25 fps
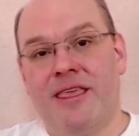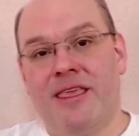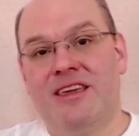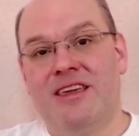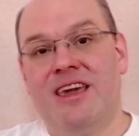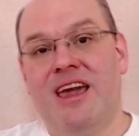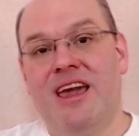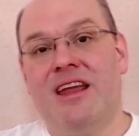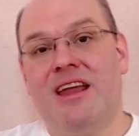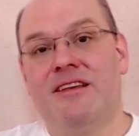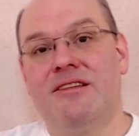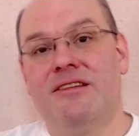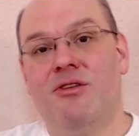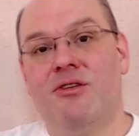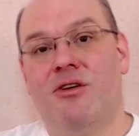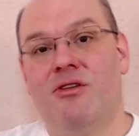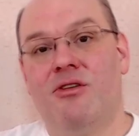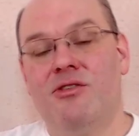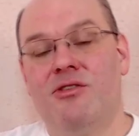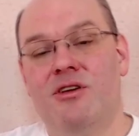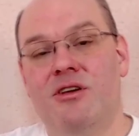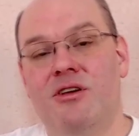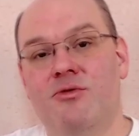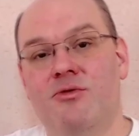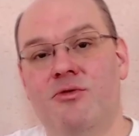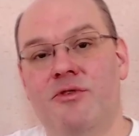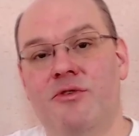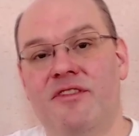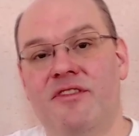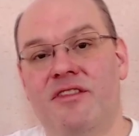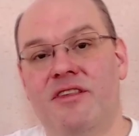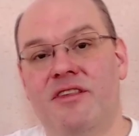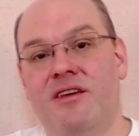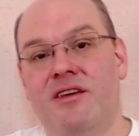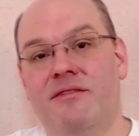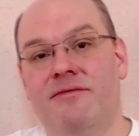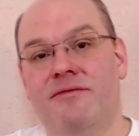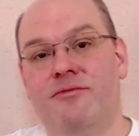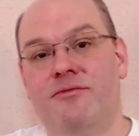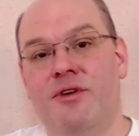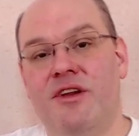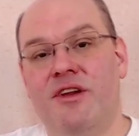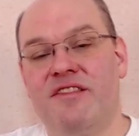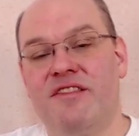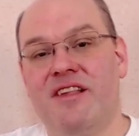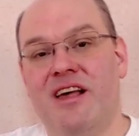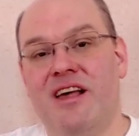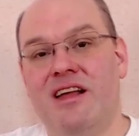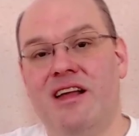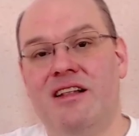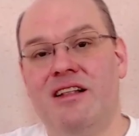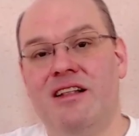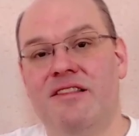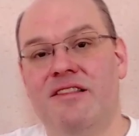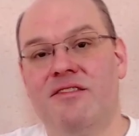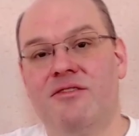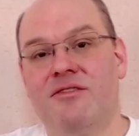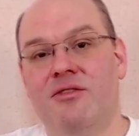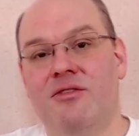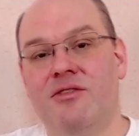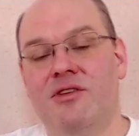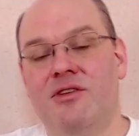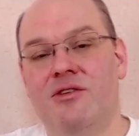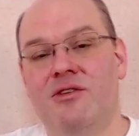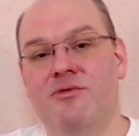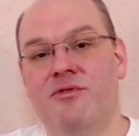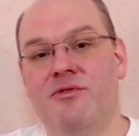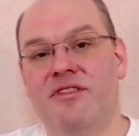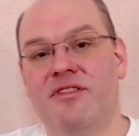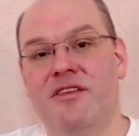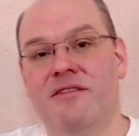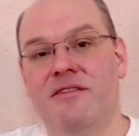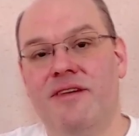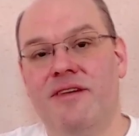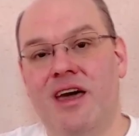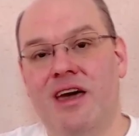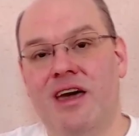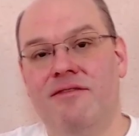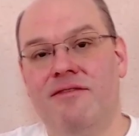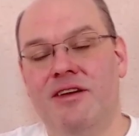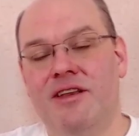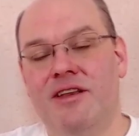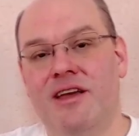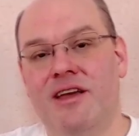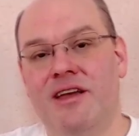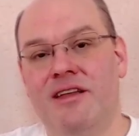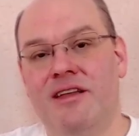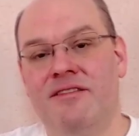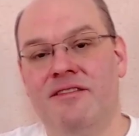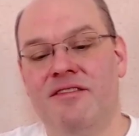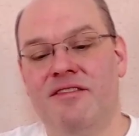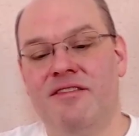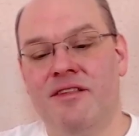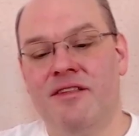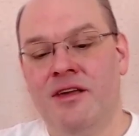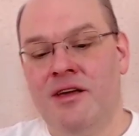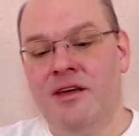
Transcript: get conclusive results, conclusive evidence